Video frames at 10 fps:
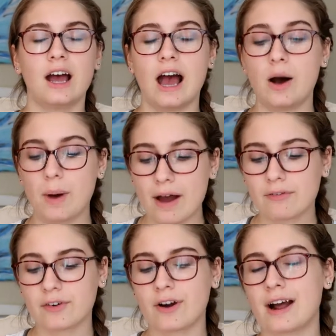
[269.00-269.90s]

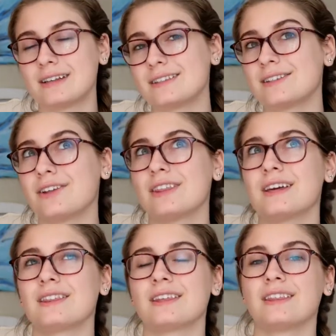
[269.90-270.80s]
However, I still
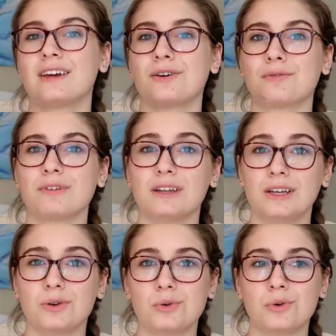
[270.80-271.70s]
think that they are
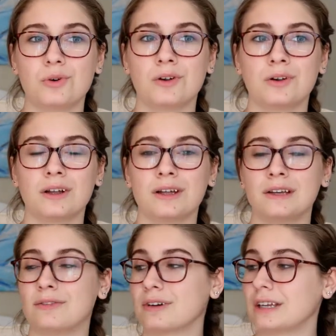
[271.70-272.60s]
really cool
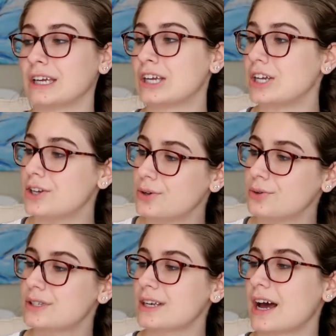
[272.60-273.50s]
and really cute.